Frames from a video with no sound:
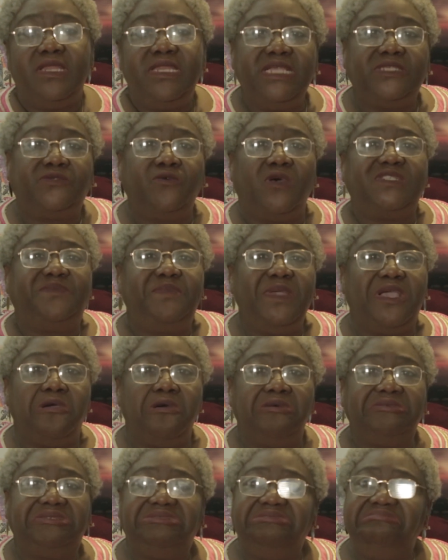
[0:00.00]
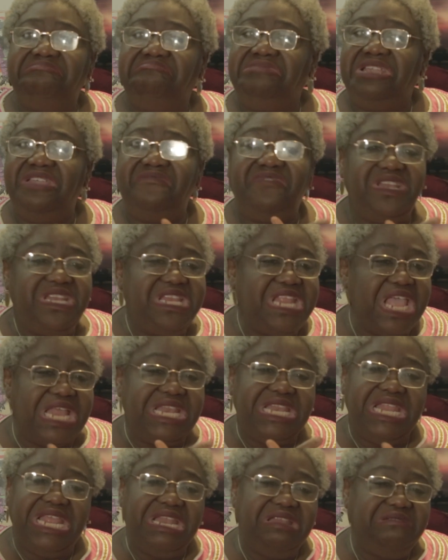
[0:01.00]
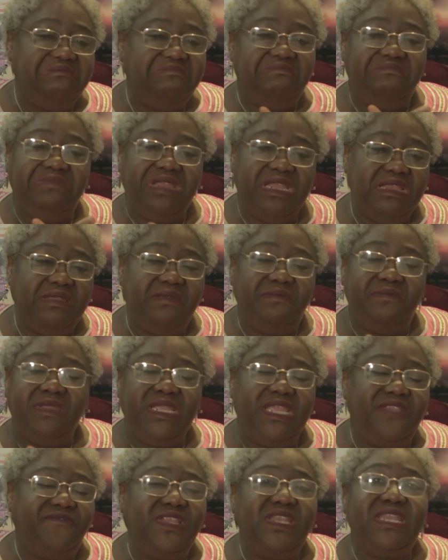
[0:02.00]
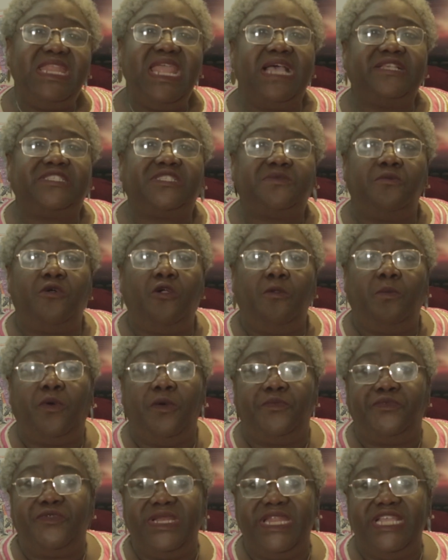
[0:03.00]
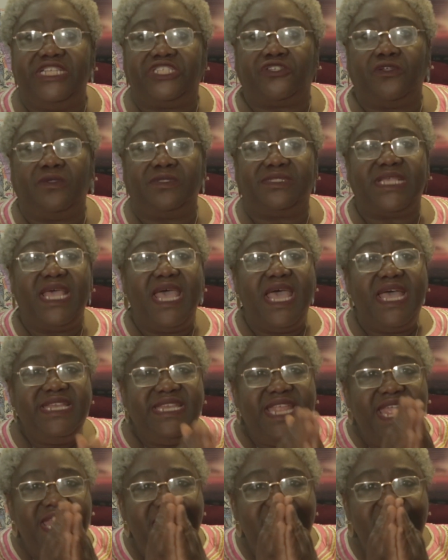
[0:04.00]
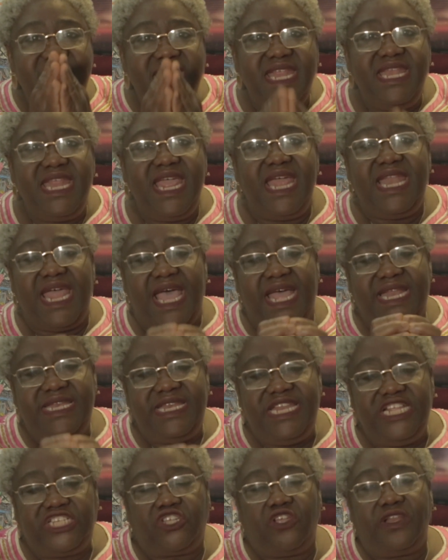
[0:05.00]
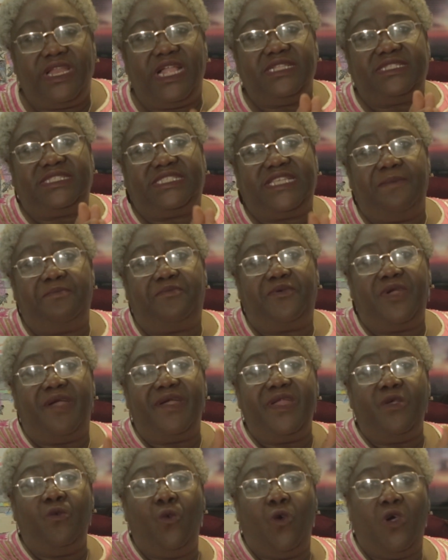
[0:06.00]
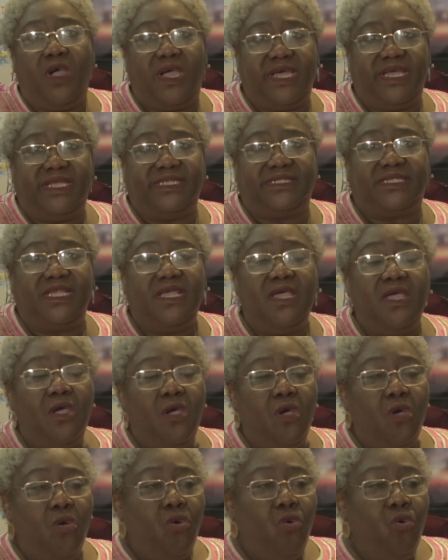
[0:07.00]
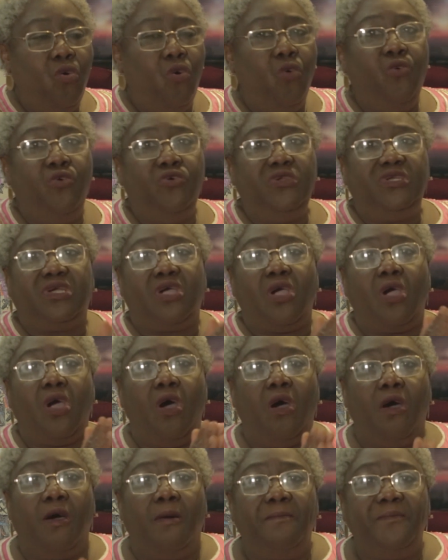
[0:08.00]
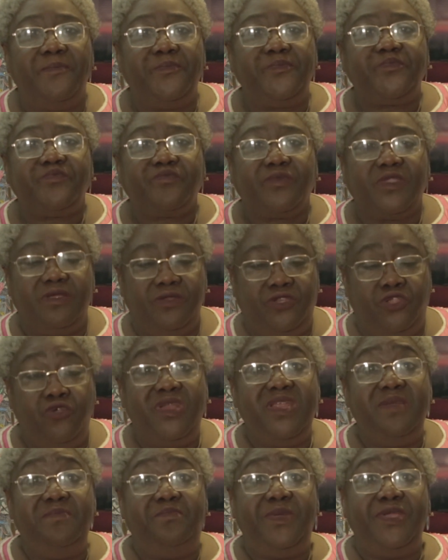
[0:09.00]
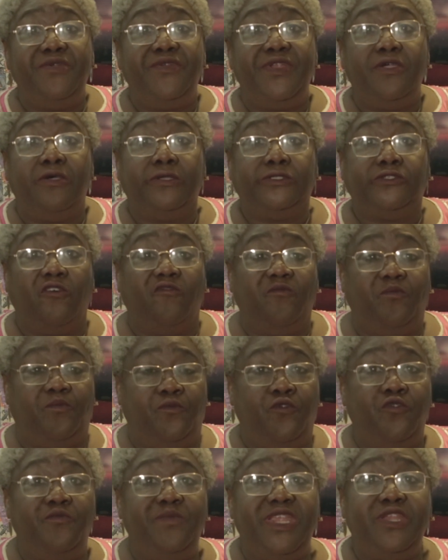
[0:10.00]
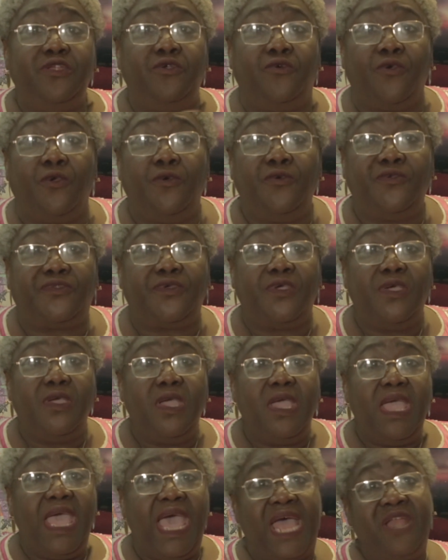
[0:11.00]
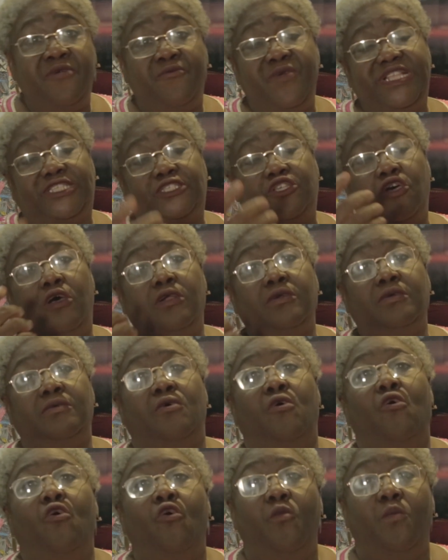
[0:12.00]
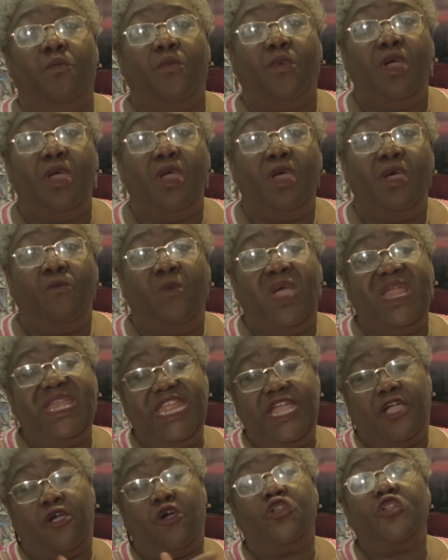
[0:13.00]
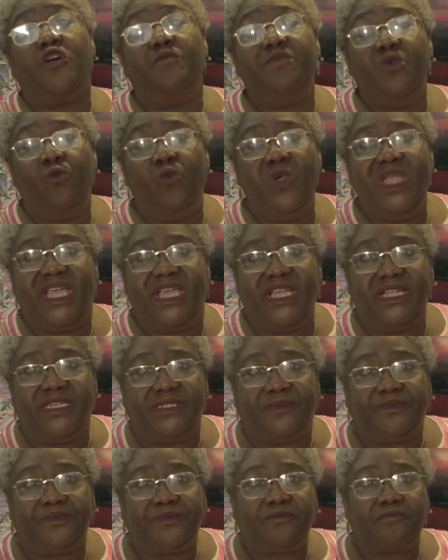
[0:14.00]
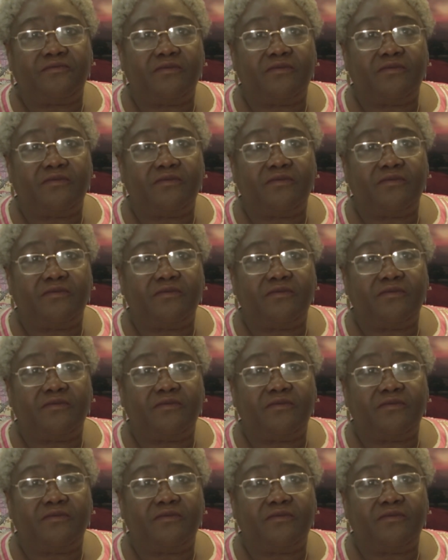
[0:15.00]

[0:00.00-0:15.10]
This was because given their small populations, they needed additional temporary workers who would come during periods of booming growth and return home when the economy weakened.